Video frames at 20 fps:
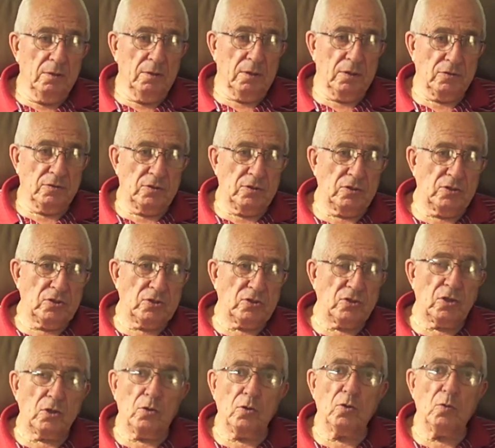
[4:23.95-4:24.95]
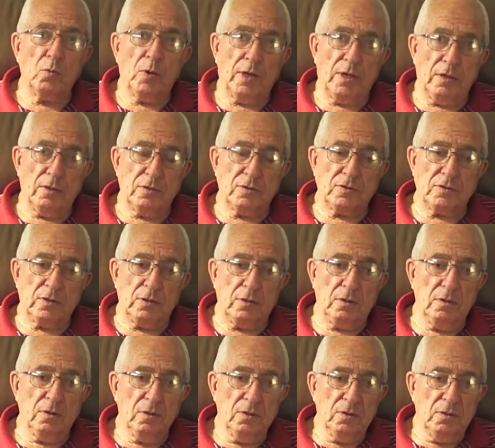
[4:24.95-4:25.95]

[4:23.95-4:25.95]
because this is the good weather still.